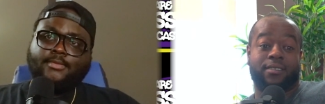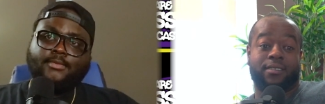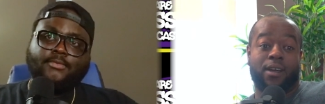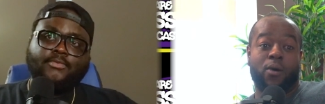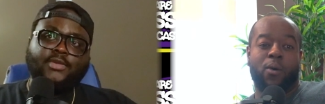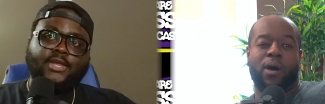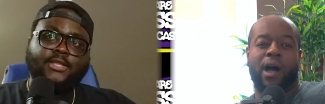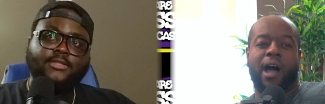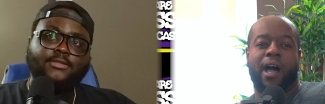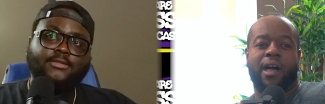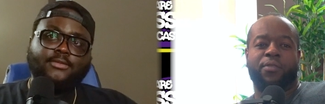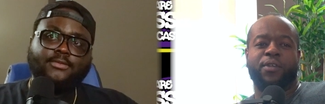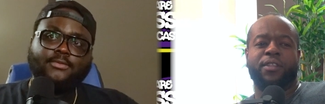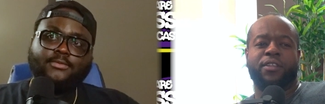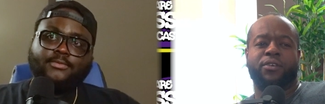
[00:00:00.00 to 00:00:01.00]
Speaker 1: We got.
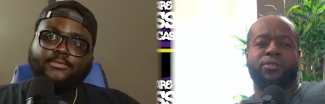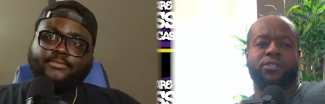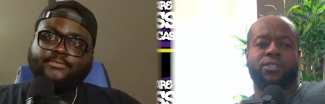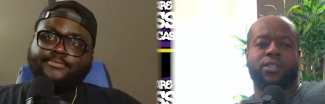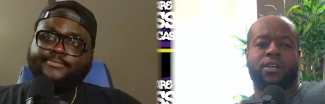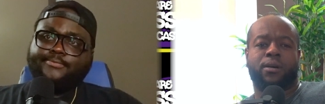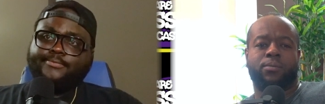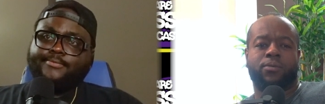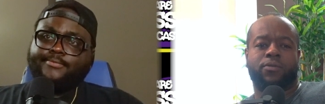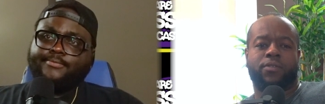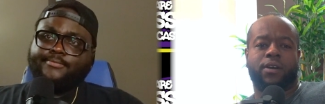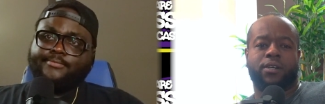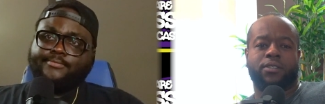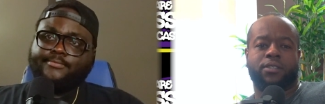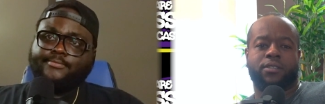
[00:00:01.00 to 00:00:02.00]
I think there was a couple
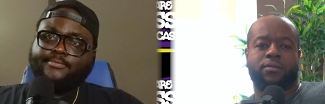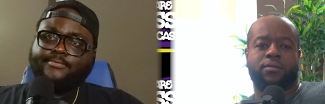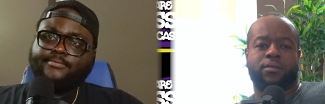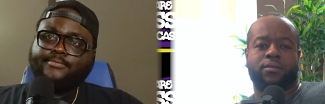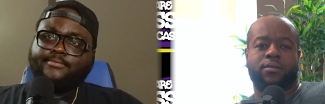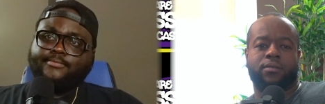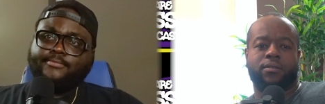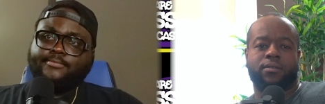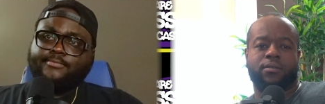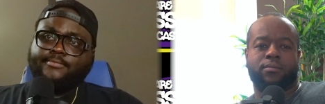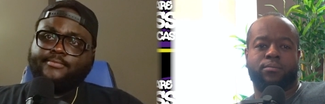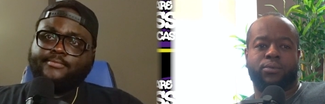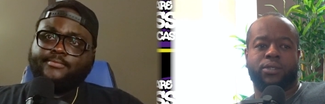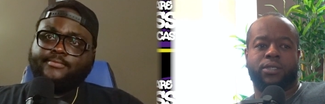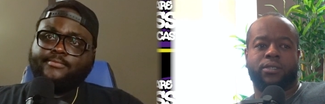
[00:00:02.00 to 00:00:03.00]
fires in
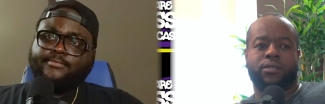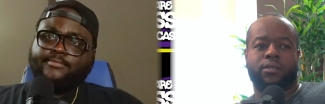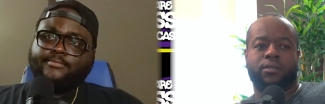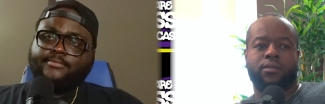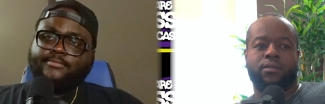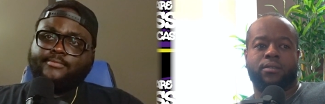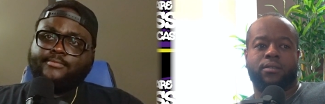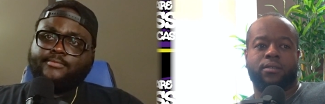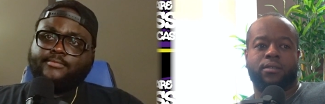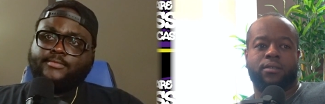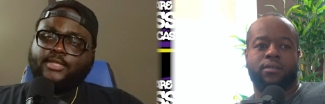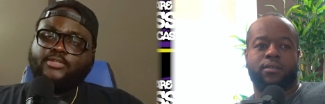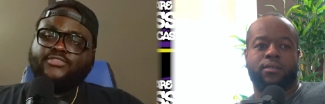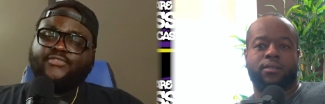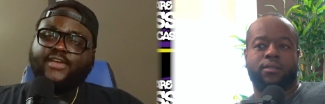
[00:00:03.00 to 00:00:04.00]
Brazil.
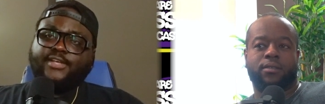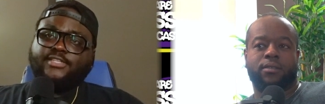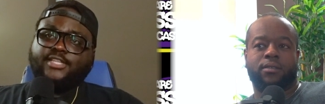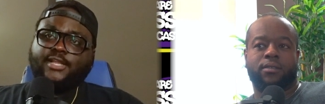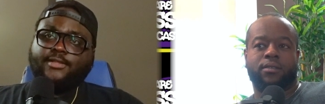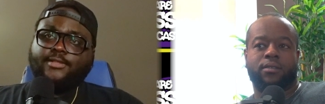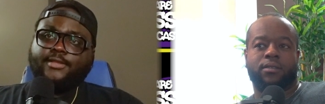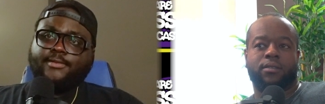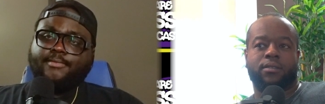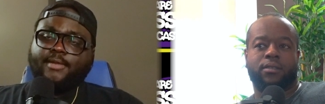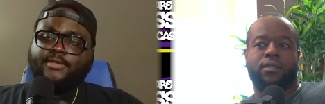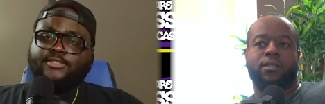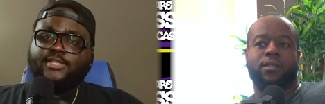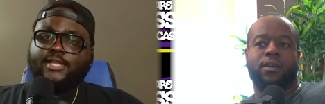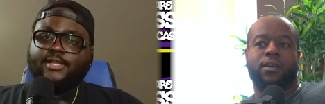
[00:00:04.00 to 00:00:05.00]
Speaker 2: There was fires down there, but
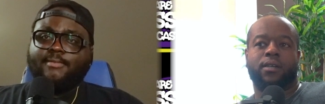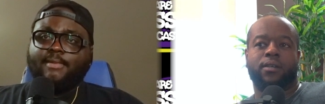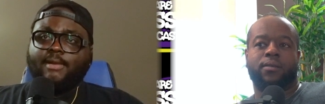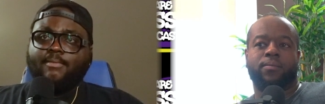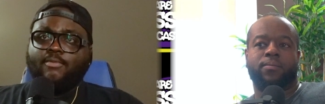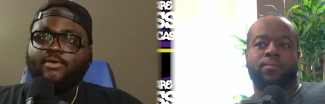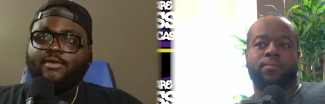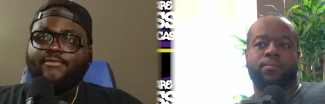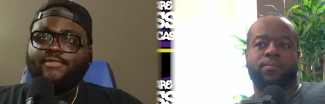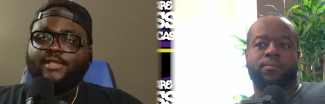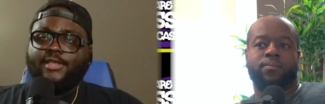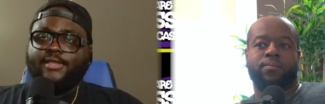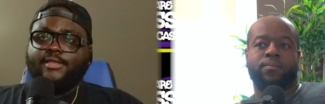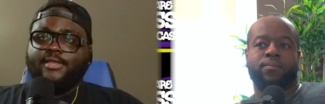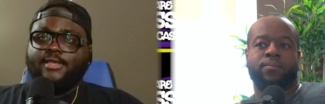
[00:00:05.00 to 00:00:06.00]
I was talking about more of
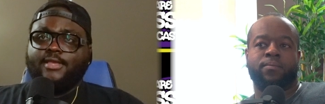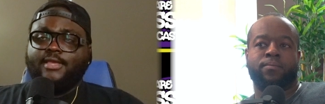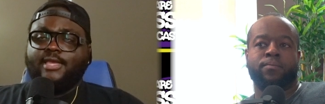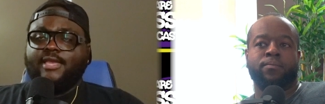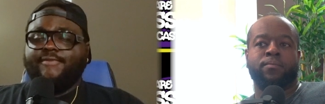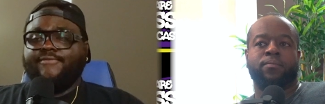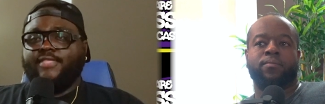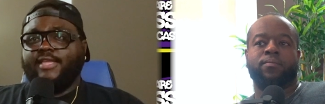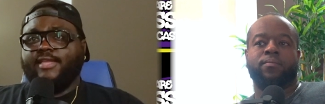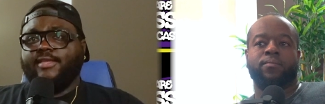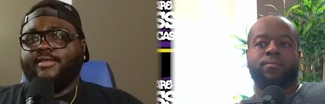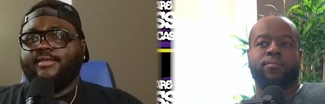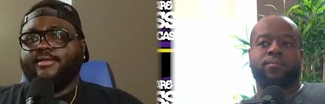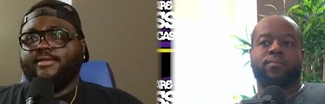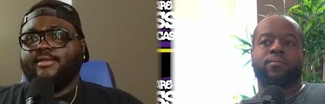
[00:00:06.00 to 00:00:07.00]
like if
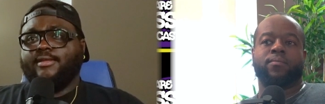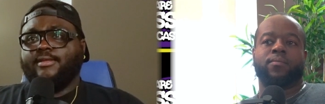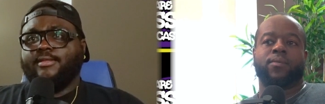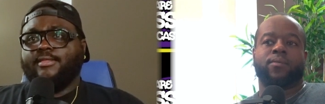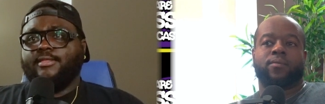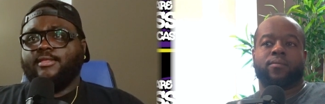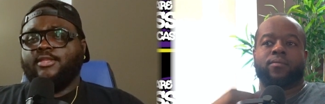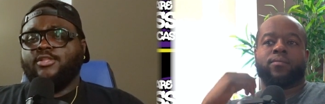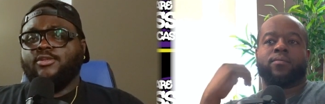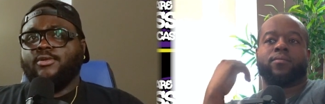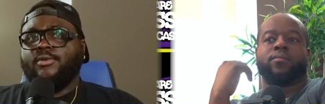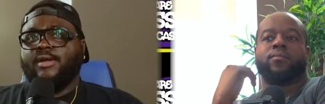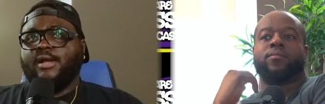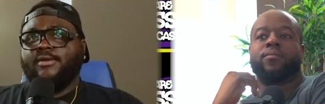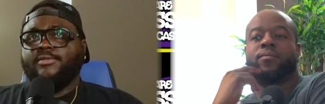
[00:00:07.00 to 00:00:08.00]
like you
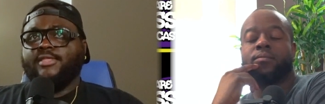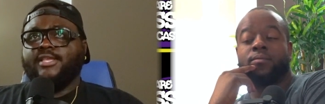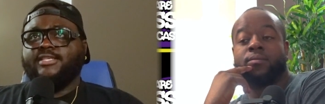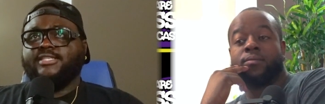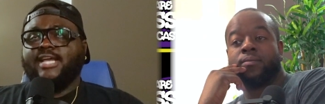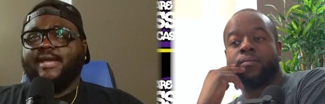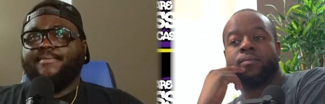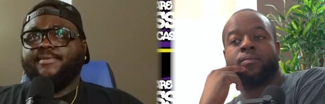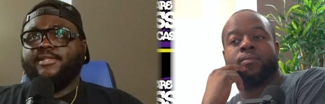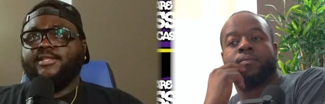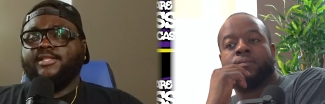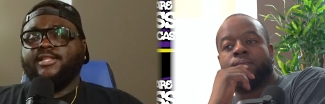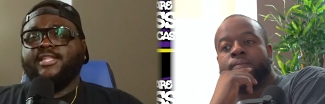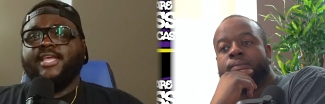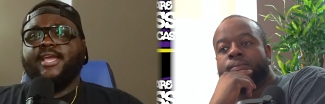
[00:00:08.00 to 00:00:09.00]
know how things happen
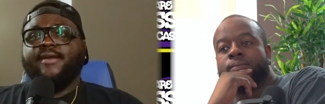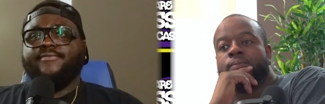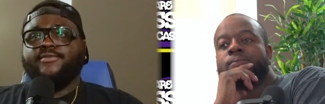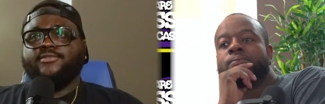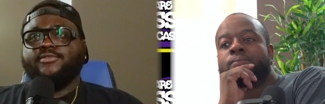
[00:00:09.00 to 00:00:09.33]
in the day after